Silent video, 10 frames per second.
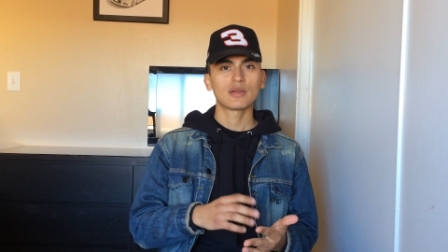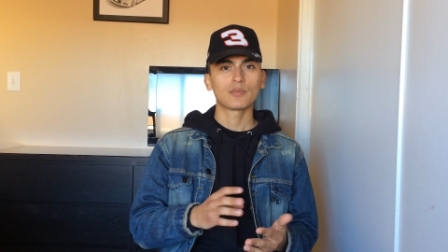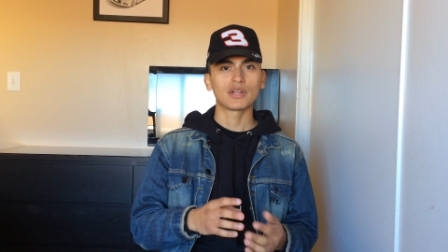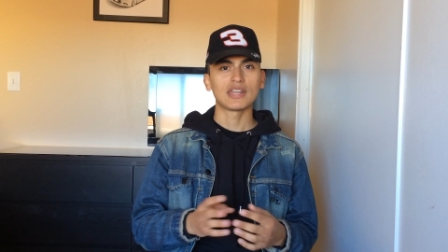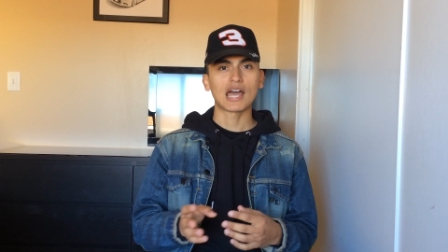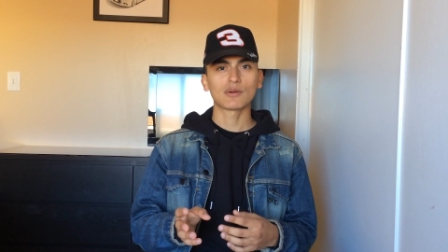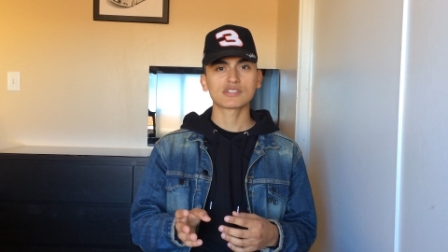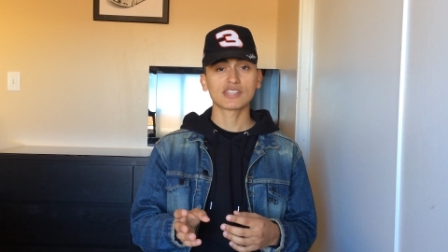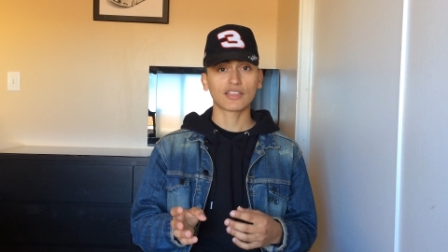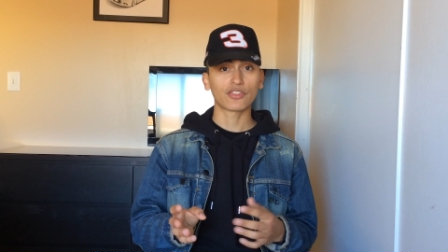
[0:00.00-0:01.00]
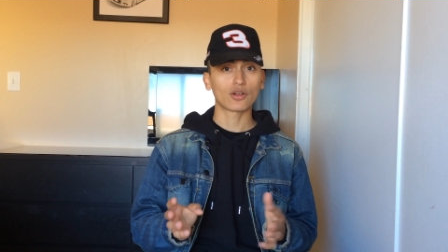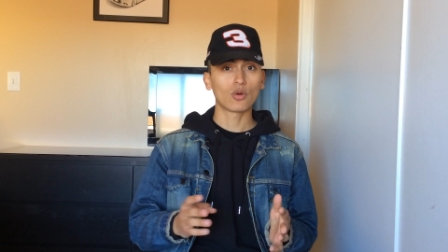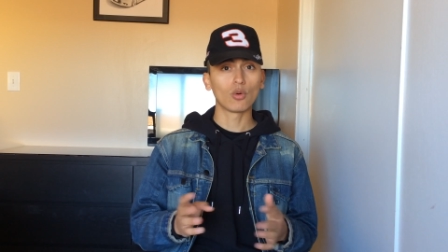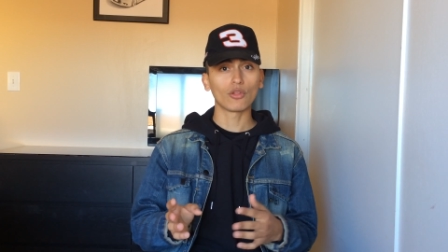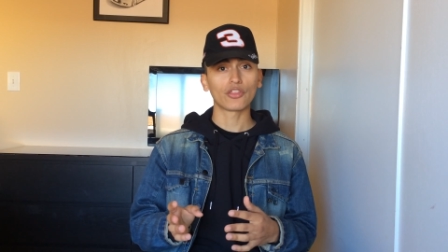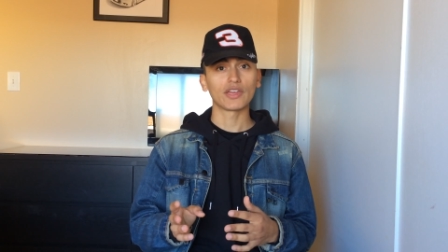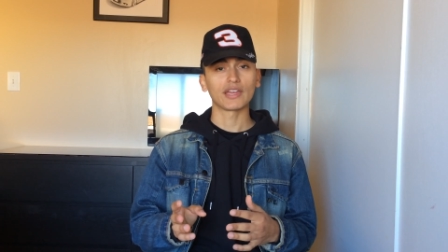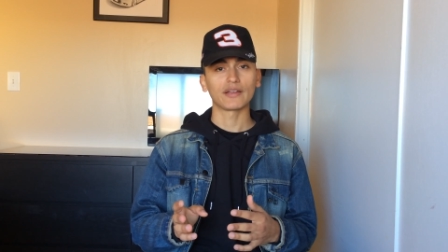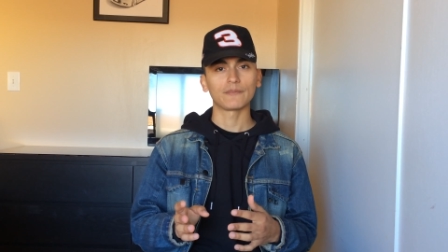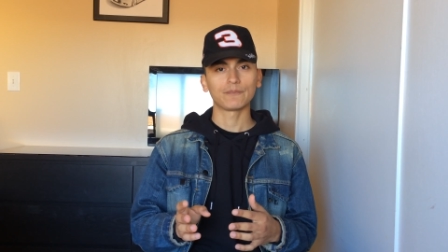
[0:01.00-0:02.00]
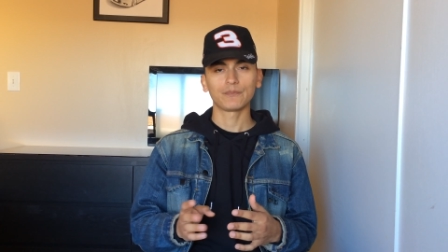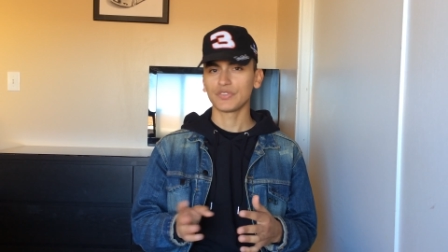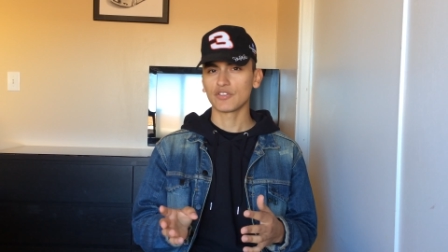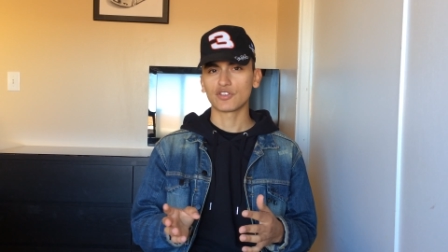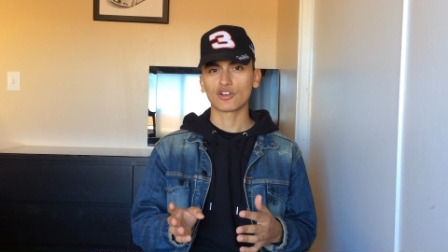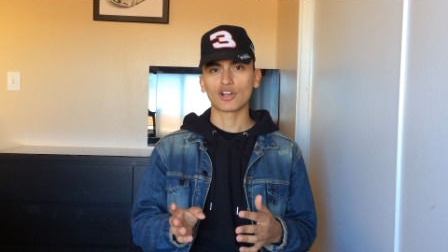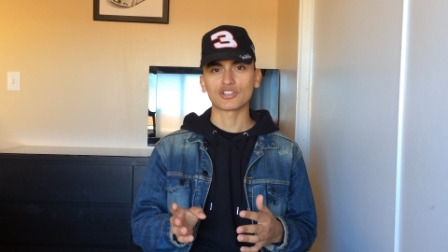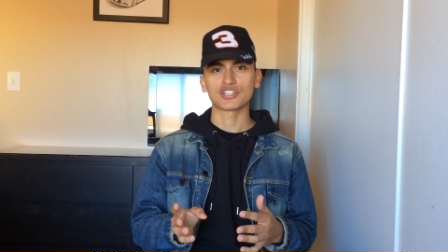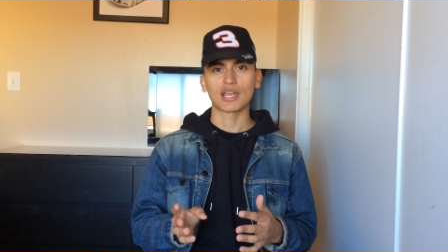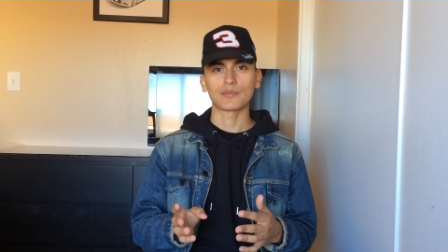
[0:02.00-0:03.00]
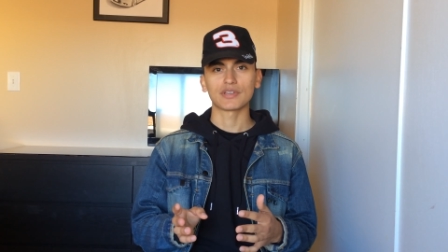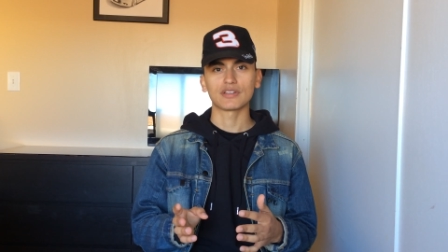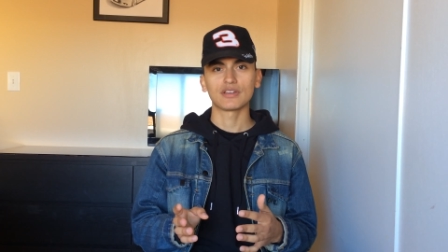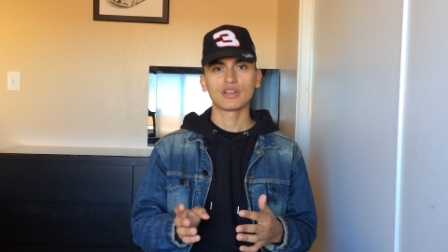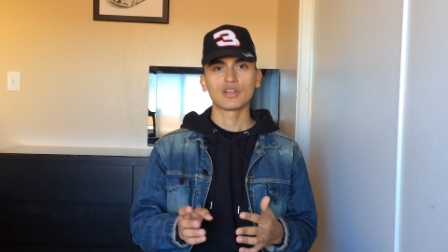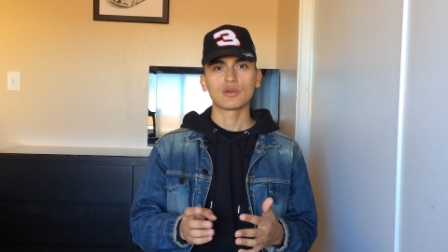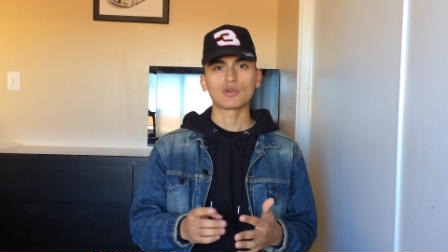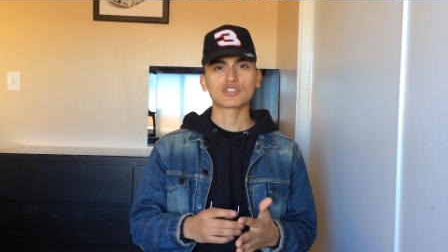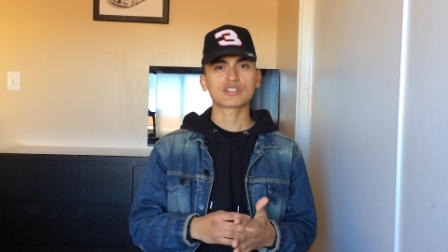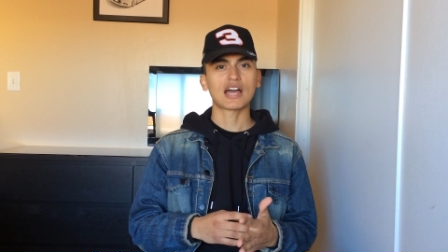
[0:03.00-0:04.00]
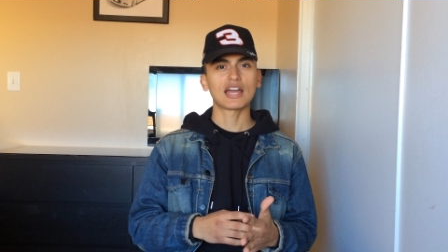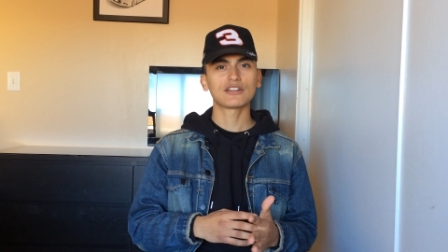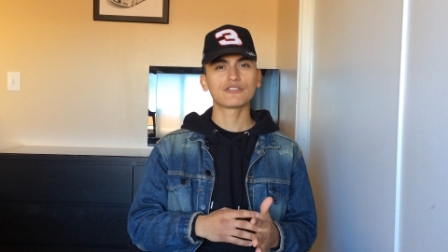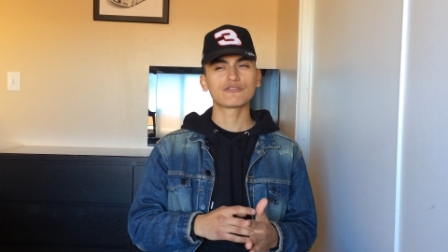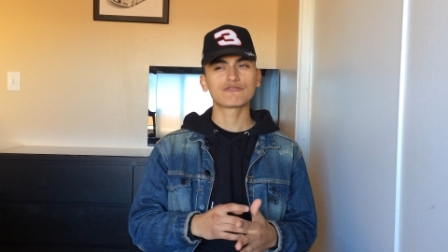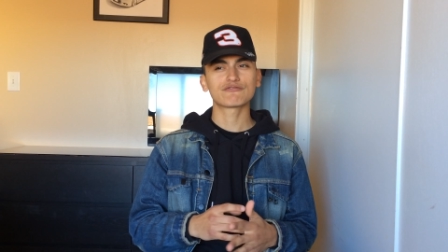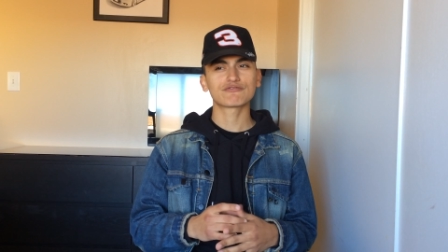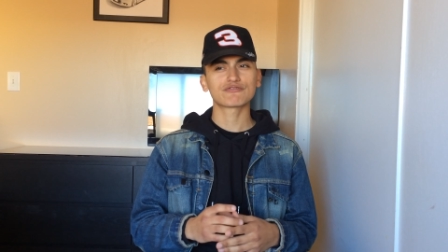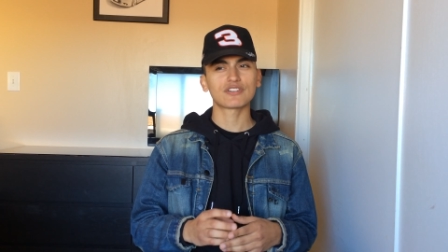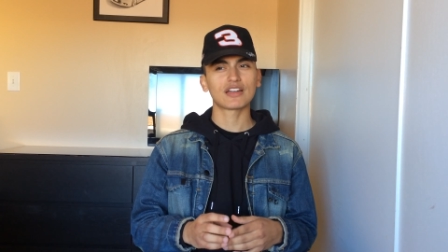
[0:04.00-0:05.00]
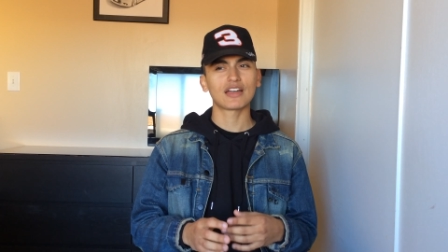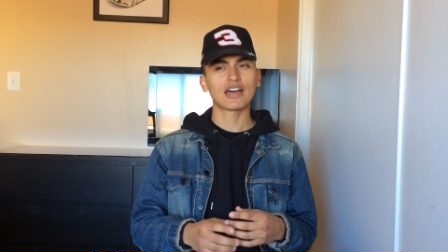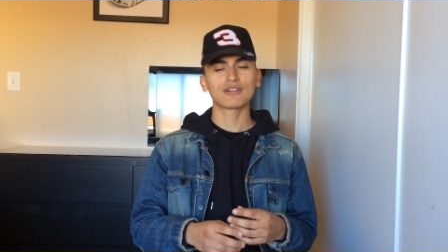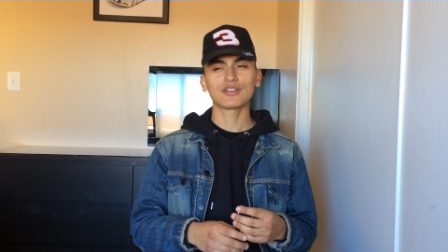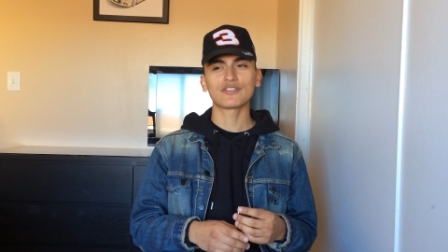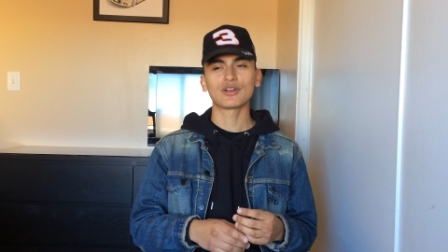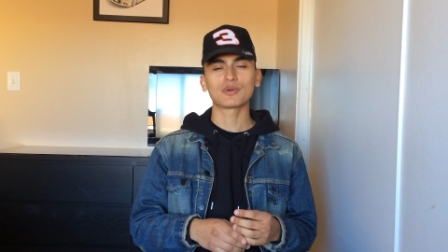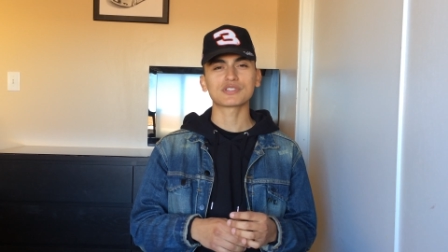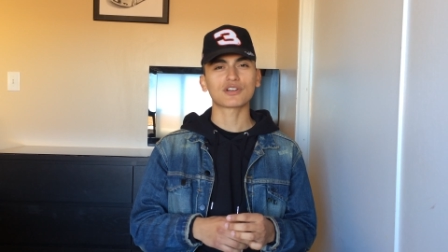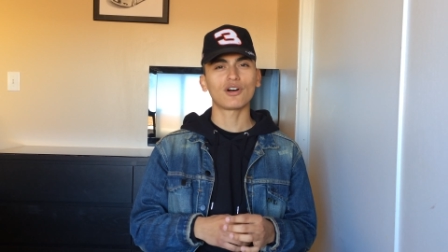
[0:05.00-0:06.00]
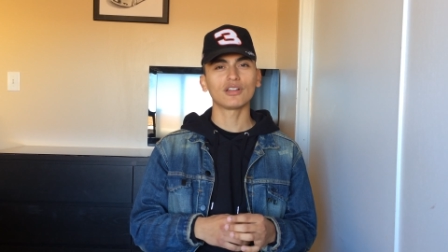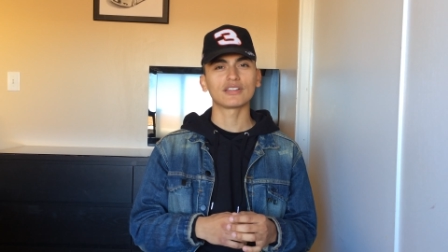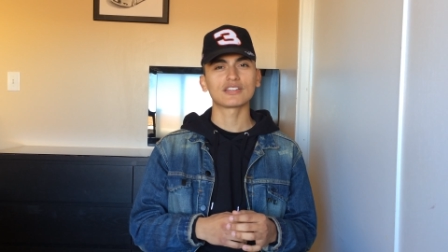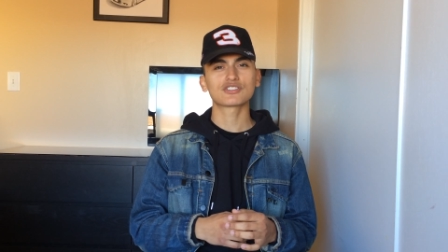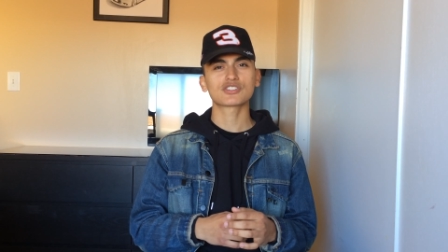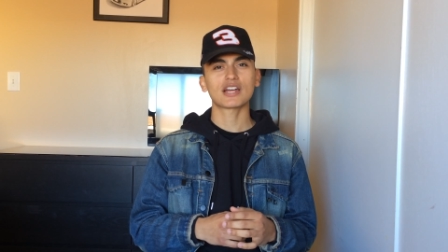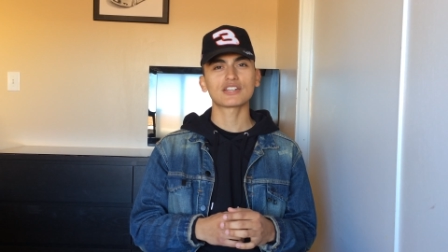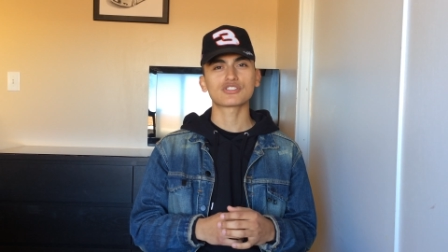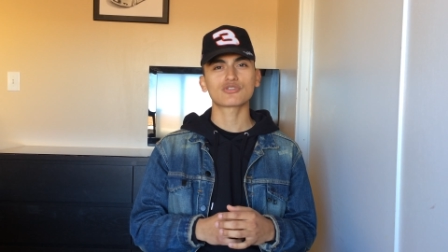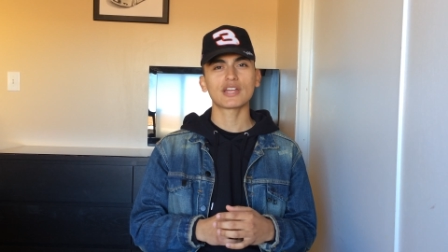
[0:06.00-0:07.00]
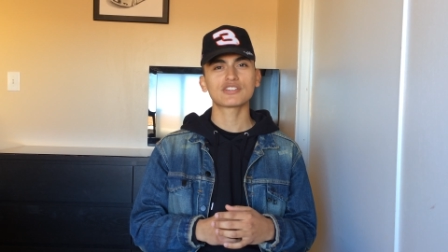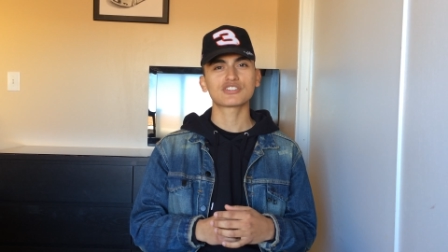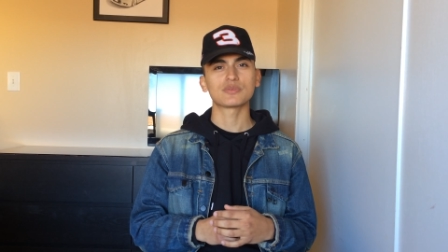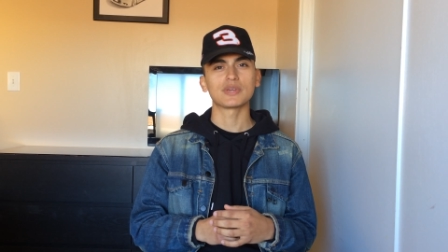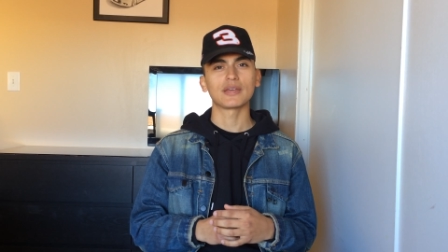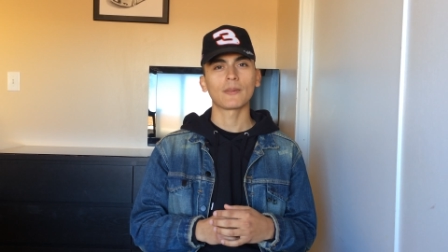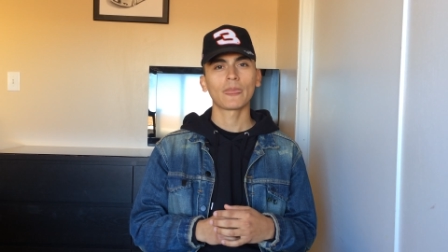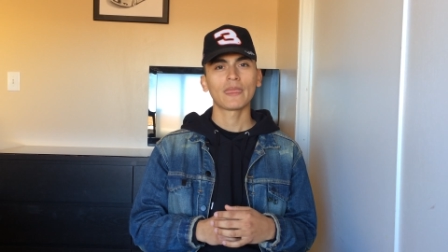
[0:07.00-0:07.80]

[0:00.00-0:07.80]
but now it's like the cool thing if you're on Champion, which is kind of, I don't even know what to call it. That's just kind of strange to me.